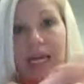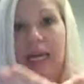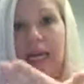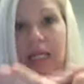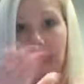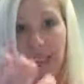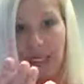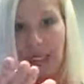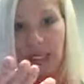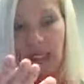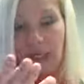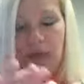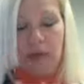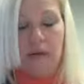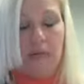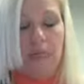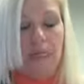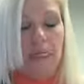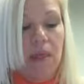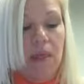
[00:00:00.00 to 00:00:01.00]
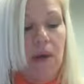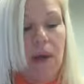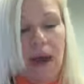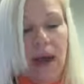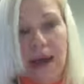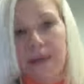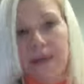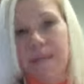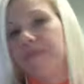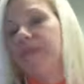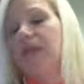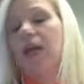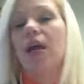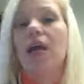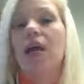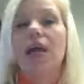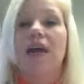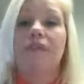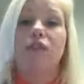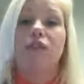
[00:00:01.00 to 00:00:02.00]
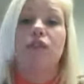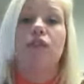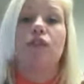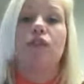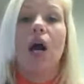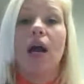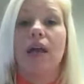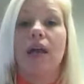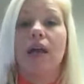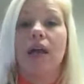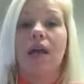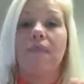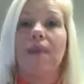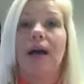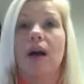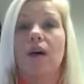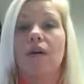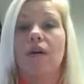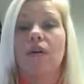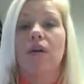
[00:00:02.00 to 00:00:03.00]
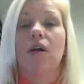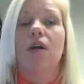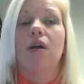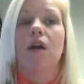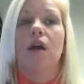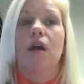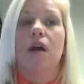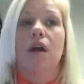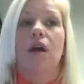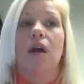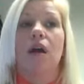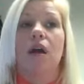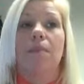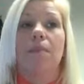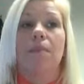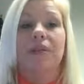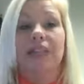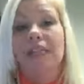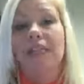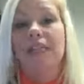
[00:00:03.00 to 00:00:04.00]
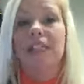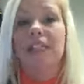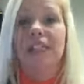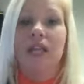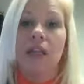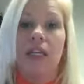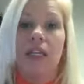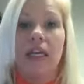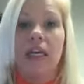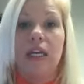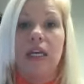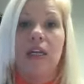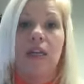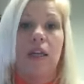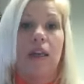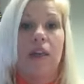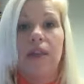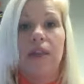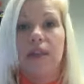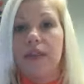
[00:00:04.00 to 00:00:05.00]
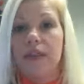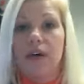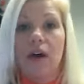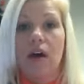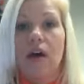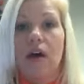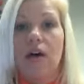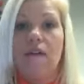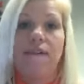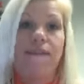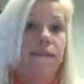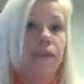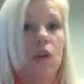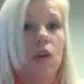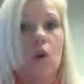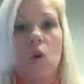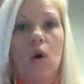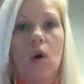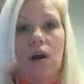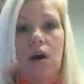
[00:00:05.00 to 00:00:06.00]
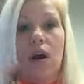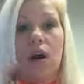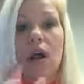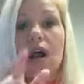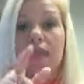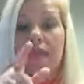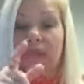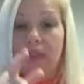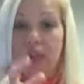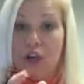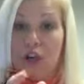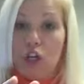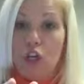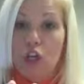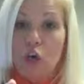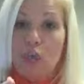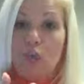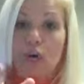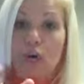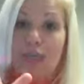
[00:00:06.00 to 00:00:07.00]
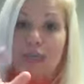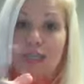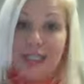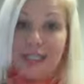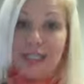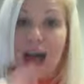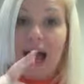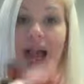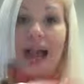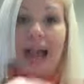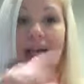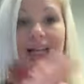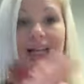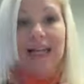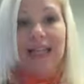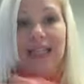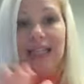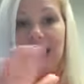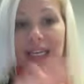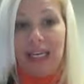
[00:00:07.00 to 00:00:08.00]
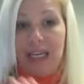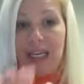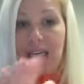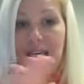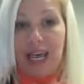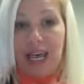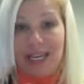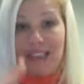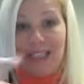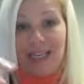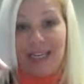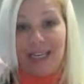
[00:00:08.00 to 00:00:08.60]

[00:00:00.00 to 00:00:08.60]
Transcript: clean, okay? If you're talking about please clean the floor, then you would sign clean as